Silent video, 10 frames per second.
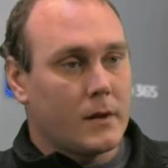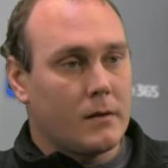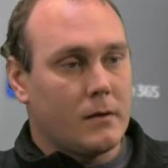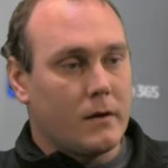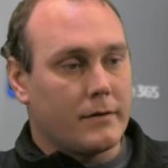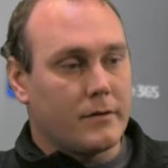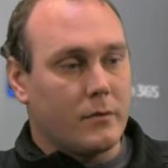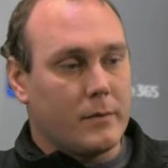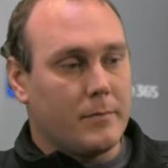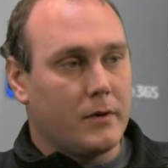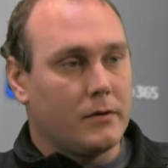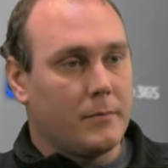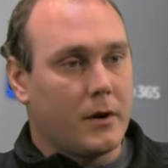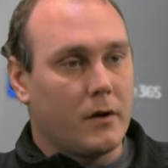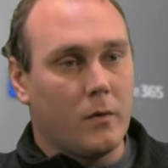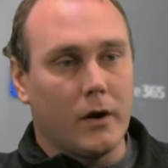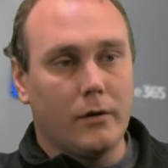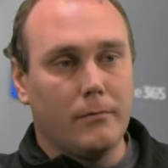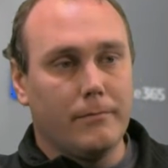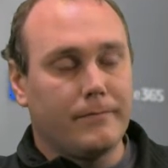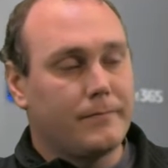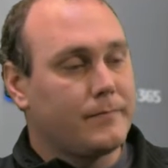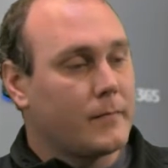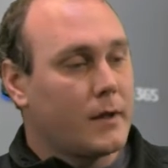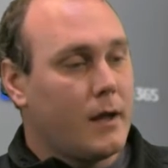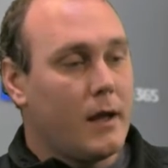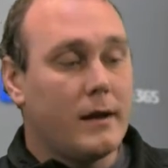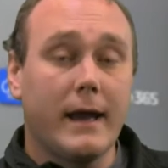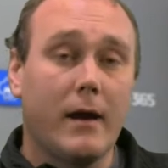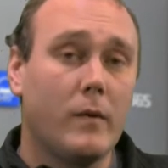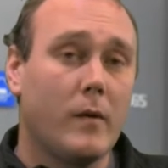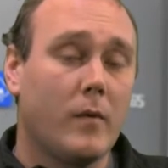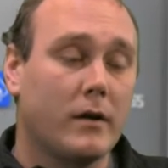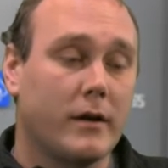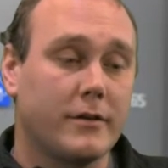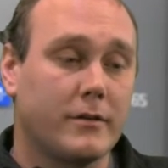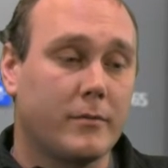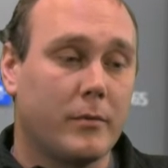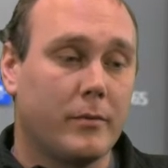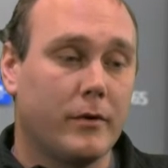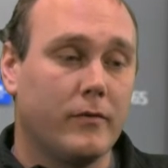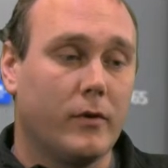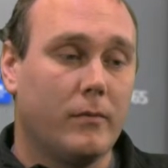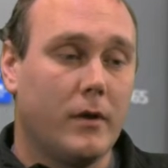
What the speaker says: All right, so we built up our quote, and now we want customer approval.